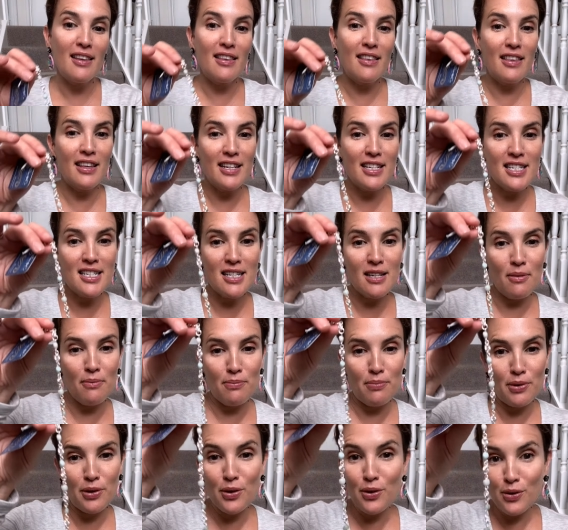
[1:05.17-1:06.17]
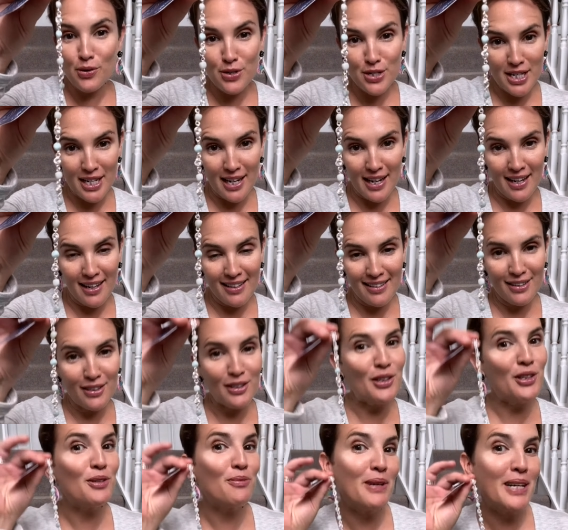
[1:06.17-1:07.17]
This beauty
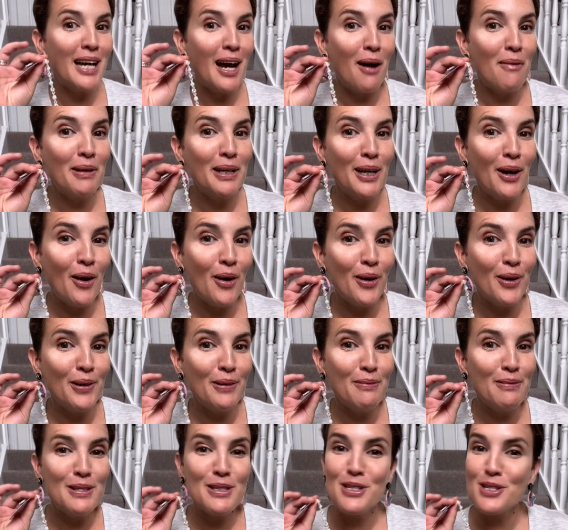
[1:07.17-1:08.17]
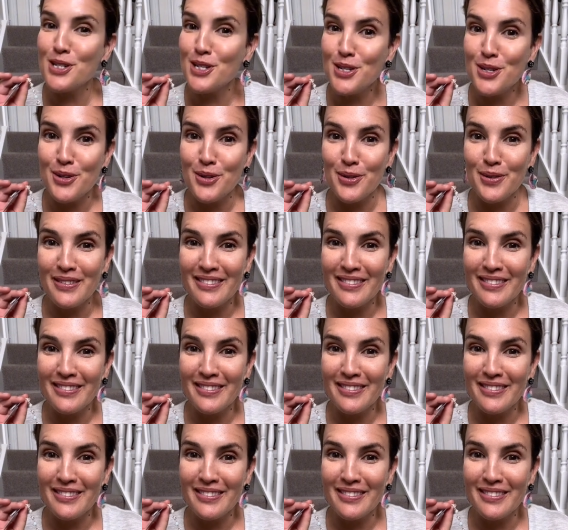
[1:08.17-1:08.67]
could be coming home to you.